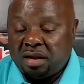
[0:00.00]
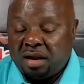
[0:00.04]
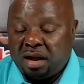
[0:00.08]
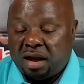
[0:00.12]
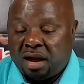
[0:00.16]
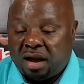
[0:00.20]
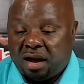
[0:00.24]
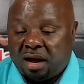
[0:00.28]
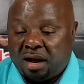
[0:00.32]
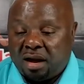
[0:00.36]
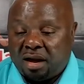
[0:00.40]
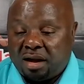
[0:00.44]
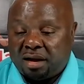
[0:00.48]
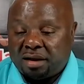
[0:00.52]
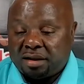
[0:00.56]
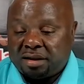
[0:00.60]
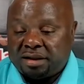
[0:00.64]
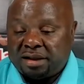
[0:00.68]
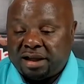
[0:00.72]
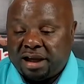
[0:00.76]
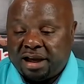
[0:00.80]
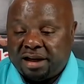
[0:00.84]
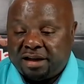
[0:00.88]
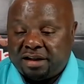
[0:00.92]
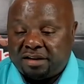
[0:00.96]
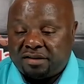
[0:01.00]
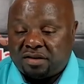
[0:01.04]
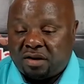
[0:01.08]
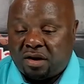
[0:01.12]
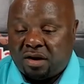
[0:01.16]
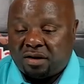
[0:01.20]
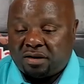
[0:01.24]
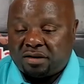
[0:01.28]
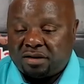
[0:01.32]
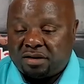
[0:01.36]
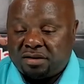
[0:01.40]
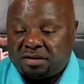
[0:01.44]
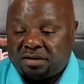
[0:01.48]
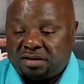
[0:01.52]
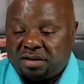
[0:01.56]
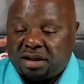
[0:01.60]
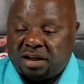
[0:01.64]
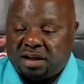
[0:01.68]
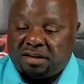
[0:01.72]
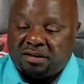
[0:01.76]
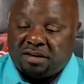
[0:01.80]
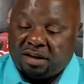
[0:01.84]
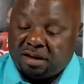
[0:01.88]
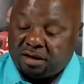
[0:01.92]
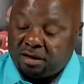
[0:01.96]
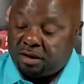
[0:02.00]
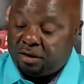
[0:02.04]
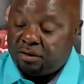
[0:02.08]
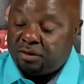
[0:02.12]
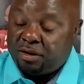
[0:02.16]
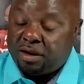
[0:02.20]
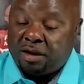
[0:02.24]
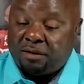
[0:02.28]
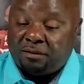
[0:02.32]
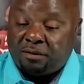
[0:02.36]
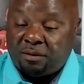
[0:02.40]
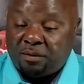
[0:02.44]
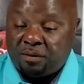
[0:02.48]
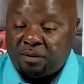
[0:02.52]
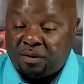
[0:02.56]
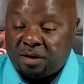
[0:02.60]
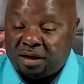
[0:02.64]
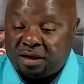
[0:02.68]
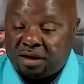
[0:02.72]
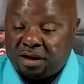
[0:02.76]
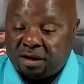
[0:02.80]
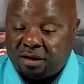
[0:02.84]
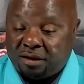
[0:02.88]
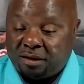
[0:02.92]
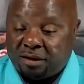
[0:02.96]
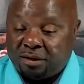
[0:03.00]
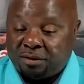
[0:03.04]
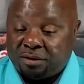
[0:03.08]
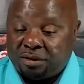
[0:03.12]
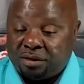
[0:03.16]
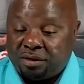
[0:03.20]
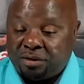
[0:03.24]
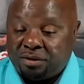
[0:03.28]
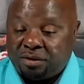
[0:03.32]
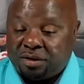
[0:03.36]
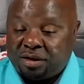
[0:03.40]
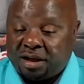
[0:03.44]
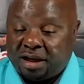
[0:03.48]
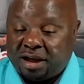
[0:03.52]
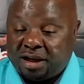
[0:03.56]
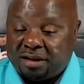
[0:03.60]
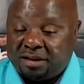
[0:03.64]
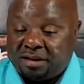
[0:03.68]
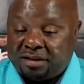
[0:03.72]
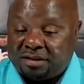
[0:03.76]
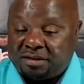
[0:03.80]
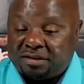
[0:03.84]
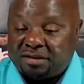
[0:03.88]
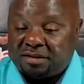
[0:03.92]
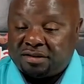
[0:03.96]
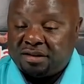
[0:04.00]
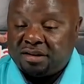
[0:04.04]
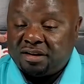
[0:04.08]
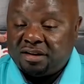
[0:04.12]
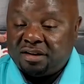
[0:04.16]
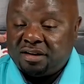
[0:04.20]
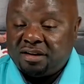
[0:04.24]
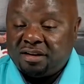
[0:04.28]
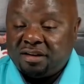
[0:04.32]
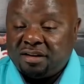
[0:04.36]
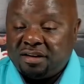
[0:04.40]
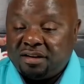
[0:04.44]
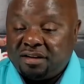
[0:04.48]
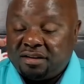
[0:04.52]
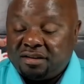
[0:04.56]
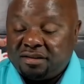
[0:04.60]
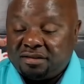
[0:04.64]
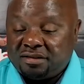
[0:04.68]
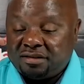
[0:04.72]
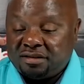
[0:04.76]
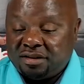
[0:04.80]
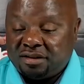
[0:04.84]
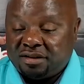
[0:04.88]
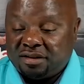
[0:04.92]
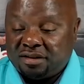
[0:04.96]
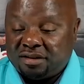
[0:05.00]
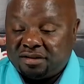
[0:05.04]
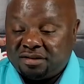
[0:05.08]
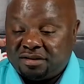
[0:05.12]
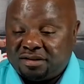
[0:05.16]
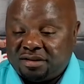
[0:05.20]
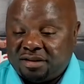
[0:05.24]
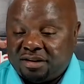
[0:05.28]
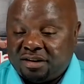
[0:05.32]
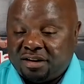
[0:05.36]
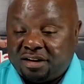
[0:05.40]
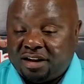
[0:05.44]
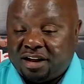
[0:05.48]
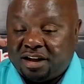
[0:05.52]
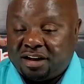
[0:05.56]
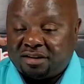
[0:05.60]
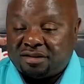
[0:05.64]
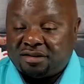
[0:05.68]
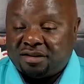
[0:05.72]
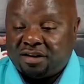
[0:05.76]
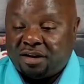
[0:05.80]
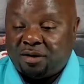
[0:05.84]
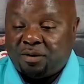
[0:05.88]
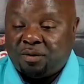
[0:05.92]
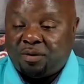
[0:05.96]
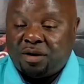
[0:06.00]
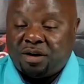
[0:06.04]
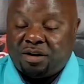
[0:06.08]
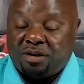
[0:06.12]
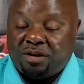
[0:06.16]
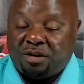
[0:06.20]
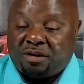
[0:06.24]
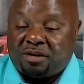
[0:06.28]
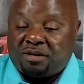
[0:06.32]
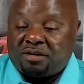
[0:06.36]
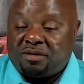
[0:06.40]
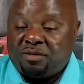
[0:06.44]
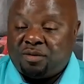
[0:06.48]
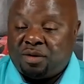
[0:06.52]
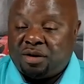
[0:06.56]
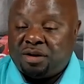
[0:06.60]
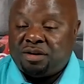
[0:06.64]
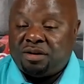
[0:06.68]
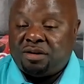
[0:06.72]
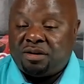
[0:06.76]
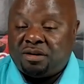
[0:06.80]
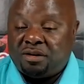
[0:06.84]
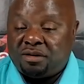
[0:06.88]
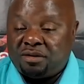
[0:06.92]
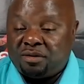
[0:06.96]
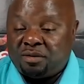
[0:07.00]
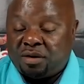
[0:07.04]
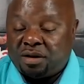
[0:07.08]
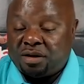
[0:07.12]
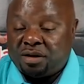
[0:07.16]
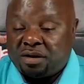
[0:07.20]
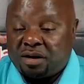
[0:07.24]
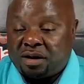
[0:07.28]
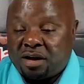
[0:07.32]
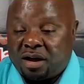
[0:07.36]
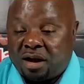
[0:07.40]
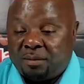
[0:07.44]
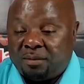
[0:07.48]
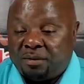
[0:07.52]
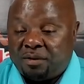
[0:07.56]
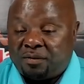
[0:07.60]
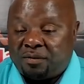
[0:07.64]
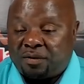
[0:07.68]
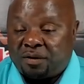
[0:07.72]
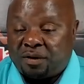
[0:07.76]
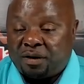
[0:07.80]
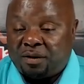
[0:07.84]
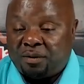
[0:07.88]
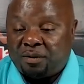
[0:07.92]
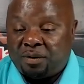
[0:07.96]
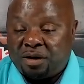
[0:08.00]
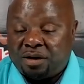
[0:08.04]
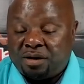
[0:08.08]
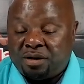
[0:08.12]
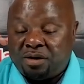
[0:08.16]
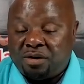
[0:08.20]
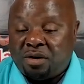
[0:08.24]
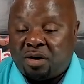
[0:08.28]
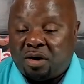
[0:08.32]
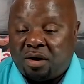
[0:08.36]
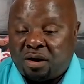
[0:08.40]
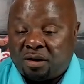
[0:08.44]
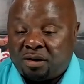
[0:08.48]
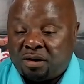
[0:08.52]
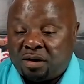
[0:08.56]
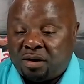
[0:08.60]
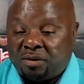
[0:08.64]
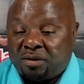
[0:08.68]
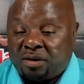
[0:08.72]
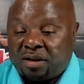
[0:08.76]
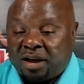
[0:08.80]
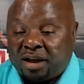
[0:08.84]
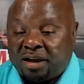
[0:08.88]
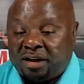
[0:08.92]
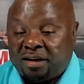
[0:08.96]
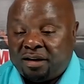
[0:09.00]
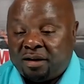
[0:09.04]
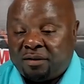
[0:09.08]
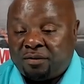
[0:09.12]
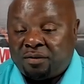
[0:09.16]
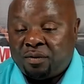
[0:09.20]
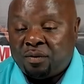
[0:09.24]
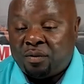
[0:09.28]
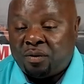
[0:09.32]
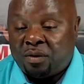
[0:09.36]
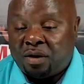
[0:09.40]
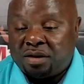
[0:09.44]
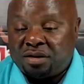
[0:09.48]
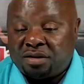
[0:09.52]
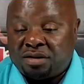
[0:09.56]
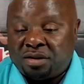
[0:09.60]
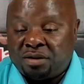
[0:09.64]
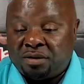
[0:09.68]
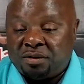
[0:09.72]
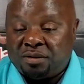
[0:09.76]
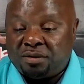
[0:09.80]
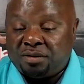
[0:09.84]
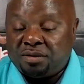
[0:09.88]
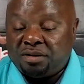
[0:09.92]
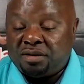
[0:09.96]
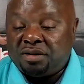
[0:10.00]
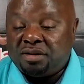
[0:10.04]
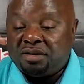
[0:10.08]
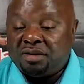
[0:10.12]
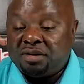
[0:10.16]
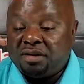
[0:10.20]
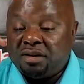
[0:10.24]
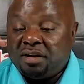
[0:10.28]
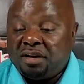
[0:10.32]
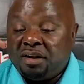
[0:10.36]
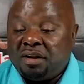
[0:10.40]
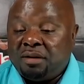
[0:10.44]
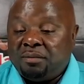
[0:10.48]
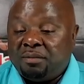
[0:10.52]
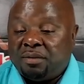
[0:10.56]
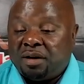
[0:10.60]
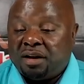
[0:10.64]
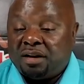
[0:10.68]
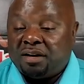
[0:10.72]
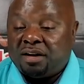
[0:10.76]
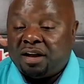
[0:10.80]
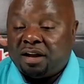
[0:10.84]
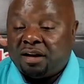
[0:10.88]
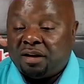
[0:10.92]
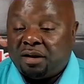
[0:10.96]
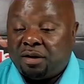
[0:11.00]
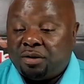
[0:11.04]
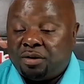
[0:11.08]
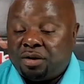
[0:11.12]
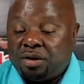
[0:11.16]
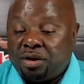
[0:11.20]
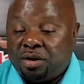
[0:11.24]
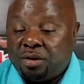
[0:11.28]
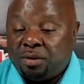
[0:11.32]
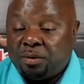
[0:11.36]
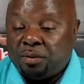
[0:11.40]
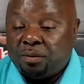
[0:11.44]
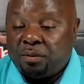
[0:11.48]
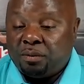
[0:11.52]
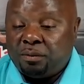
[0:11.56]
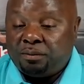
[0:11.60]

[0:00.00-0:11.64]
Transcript: Uh, Candace Hawkins says, "Hello, everyone. Hello to you, Candace. You can you can let us know where you where you're where you're coming from, where you are located, if you want to. But hello to you."